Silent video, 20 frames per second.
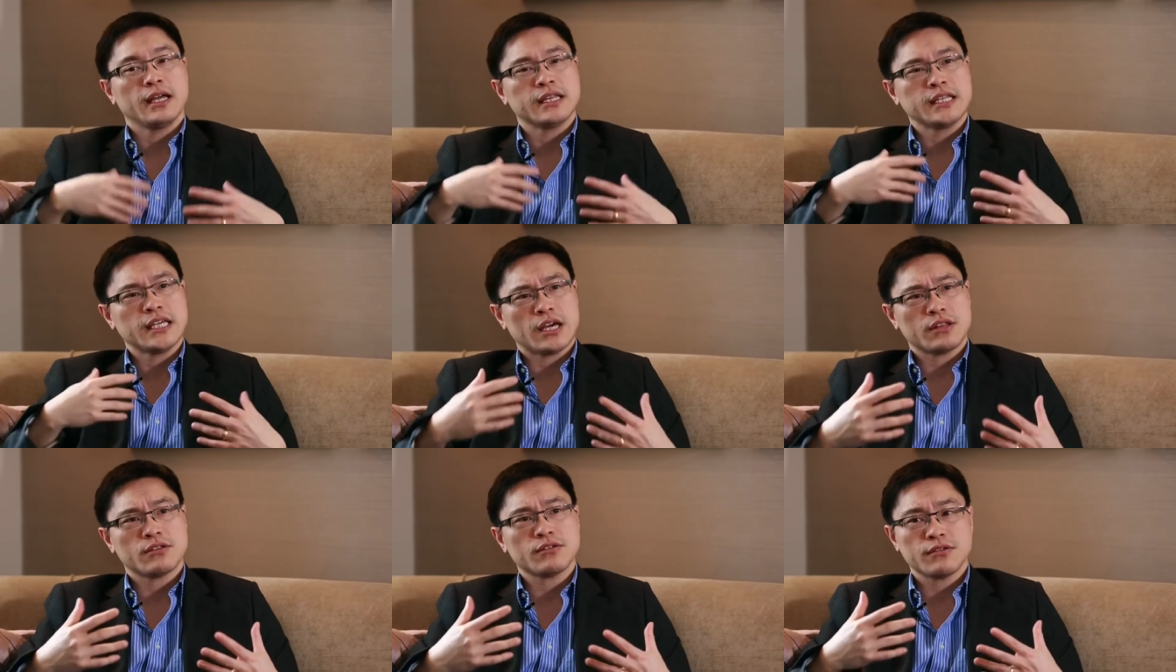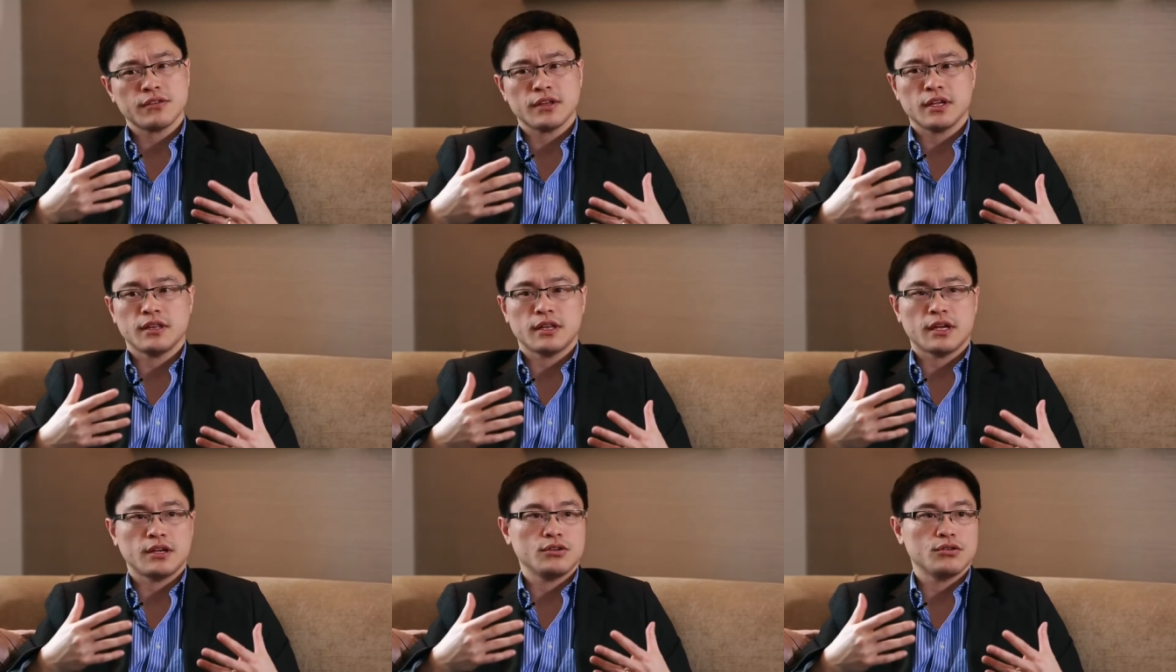And the other
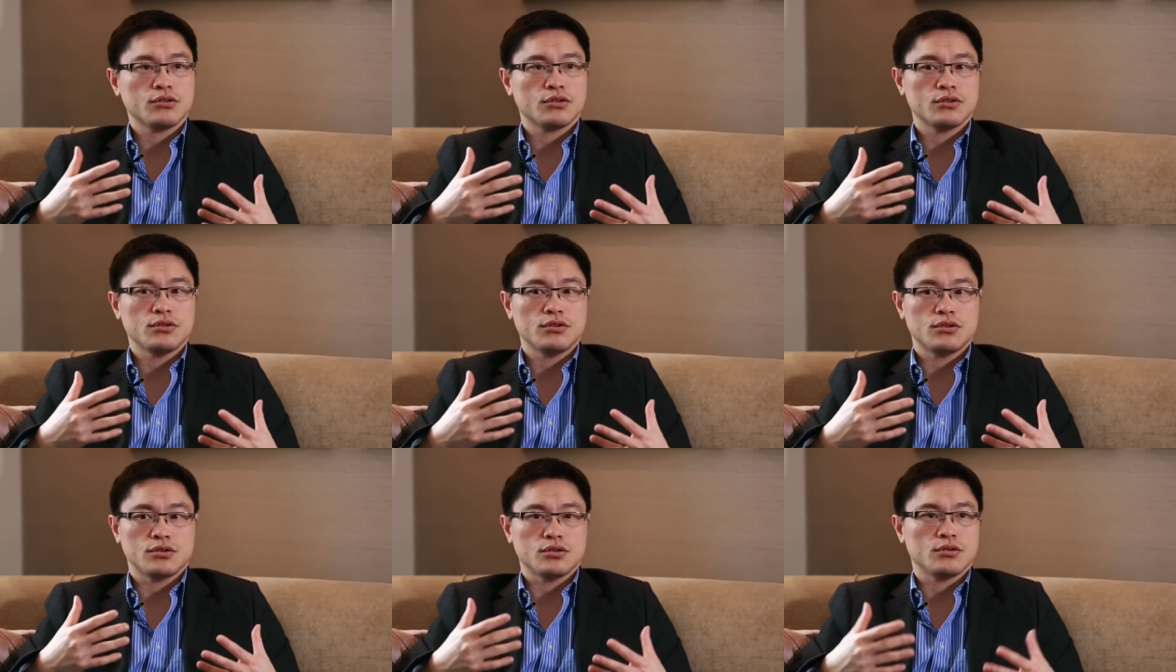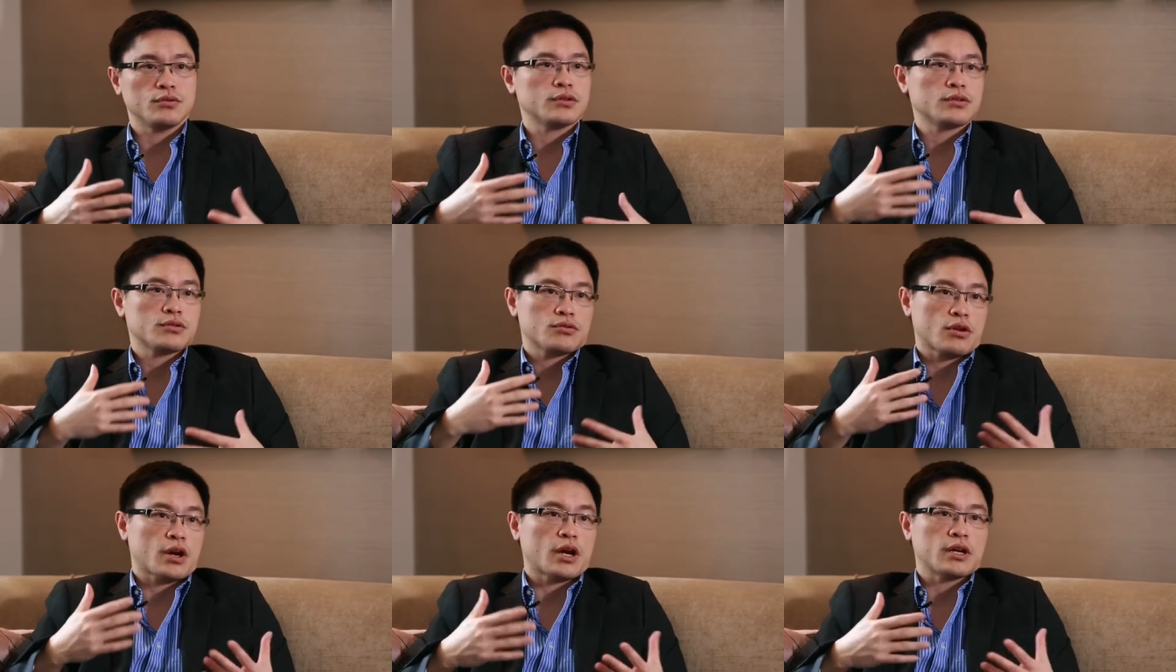thing that you can do
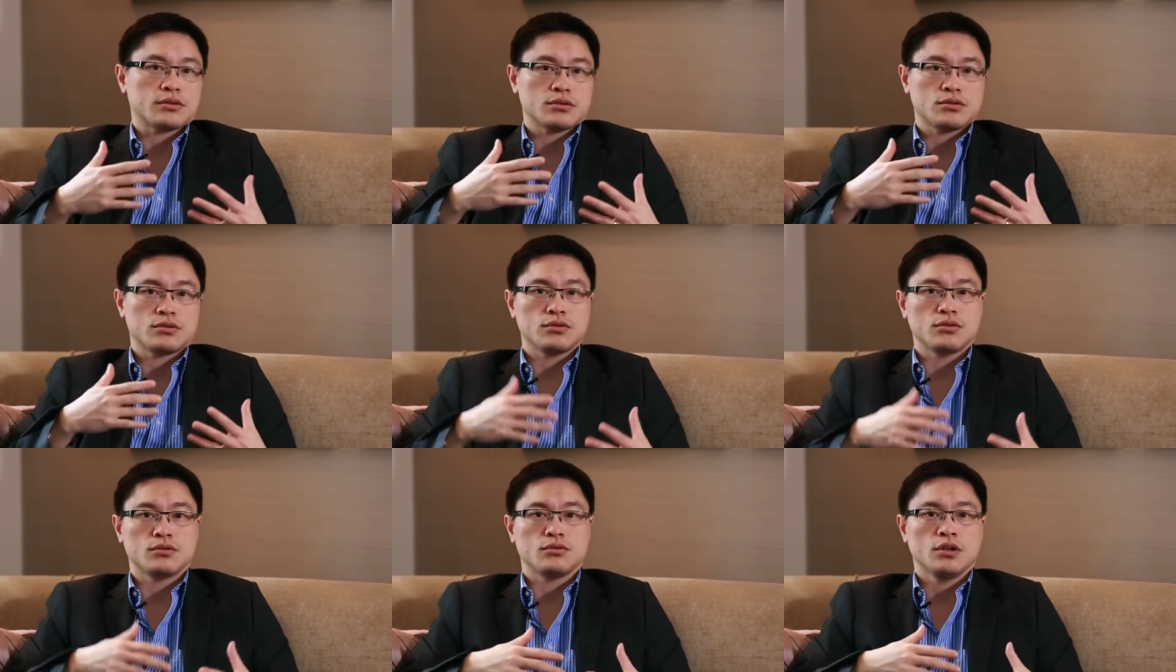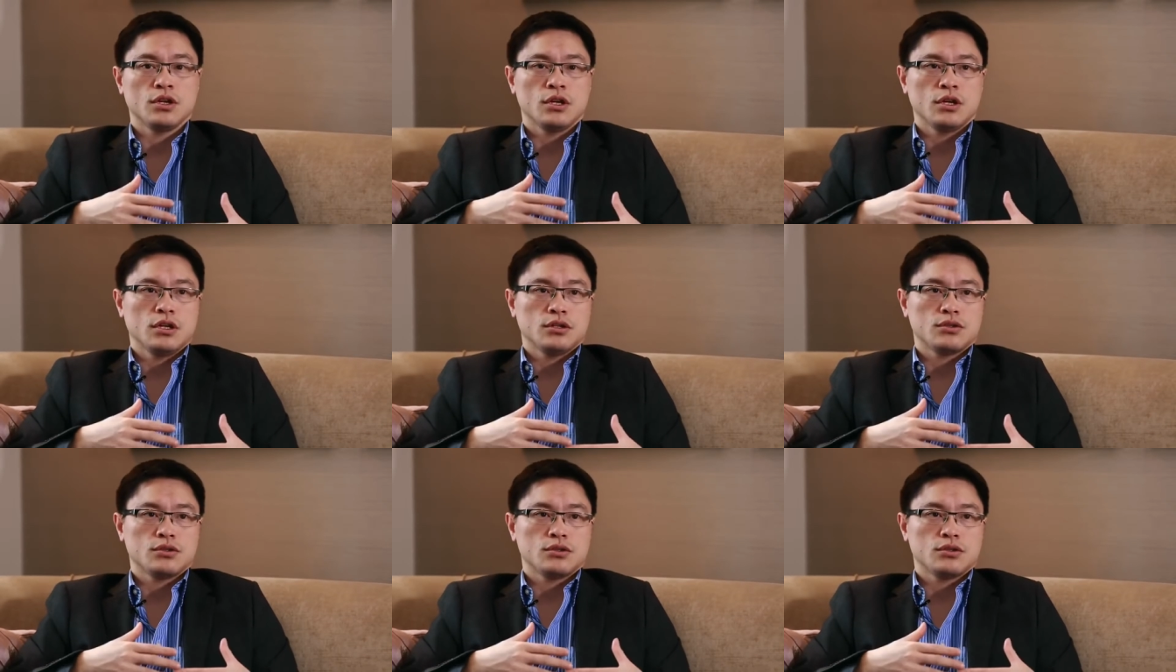is try to